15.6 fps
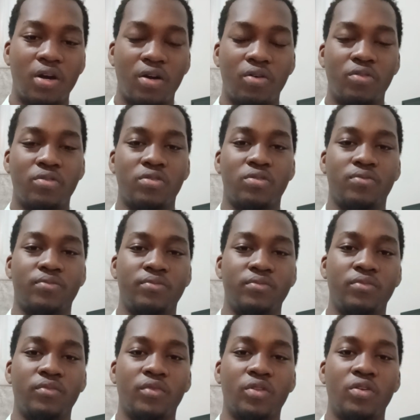else.
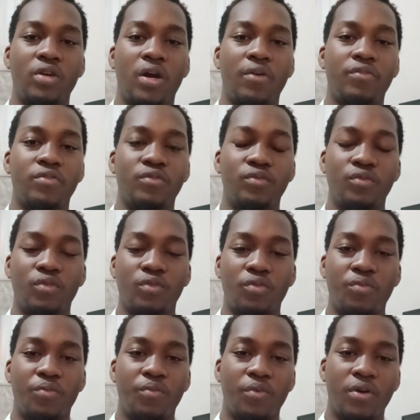You have to
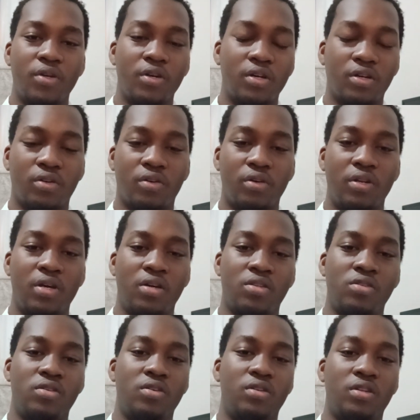know where you're
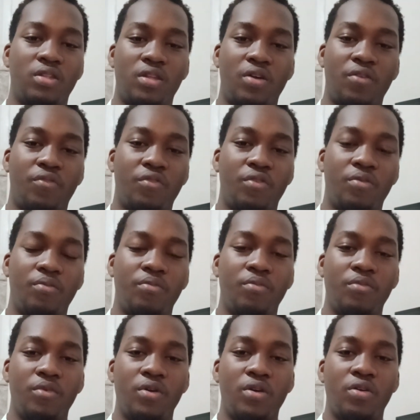collecting your data from.
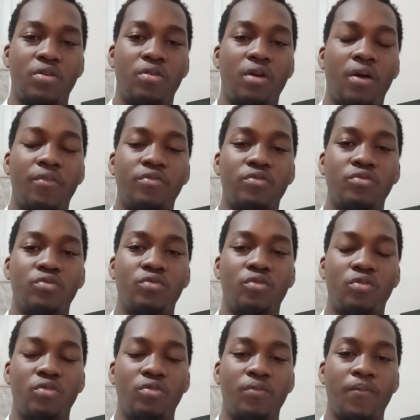You have to
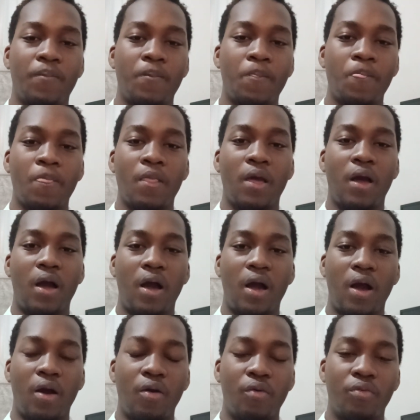know
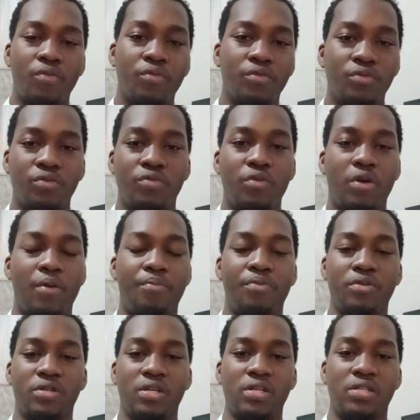how you are
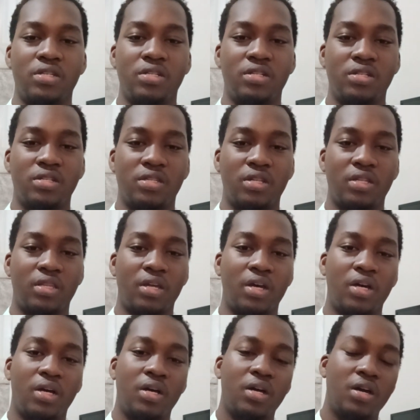processing this data,
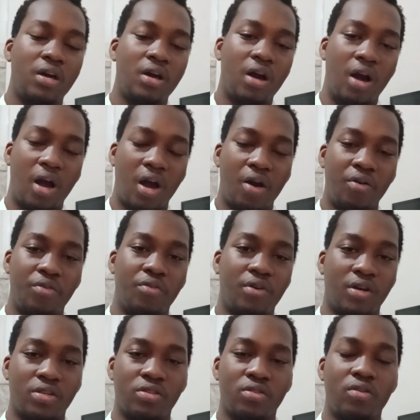how you
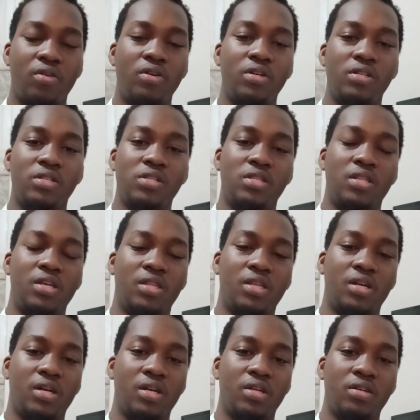are storing this
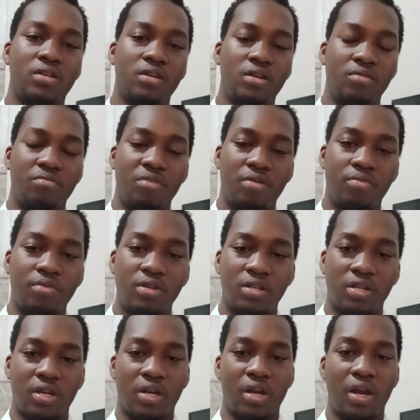data, maybe in
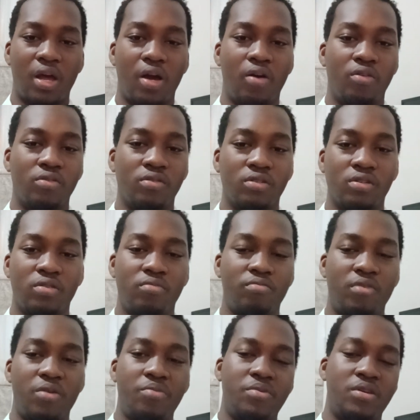a cloud,
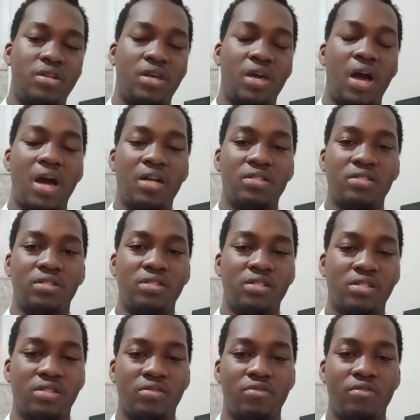maybe in a hard
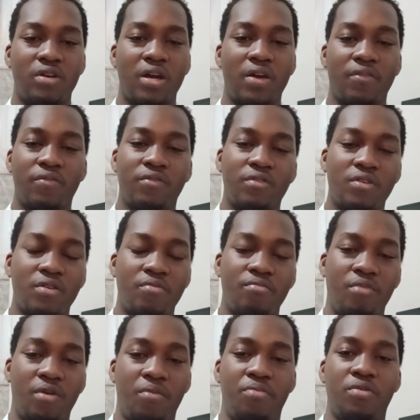disk drive,
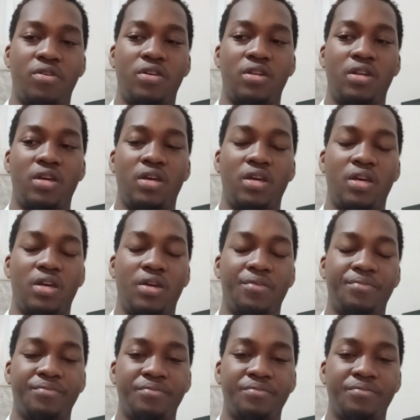maybe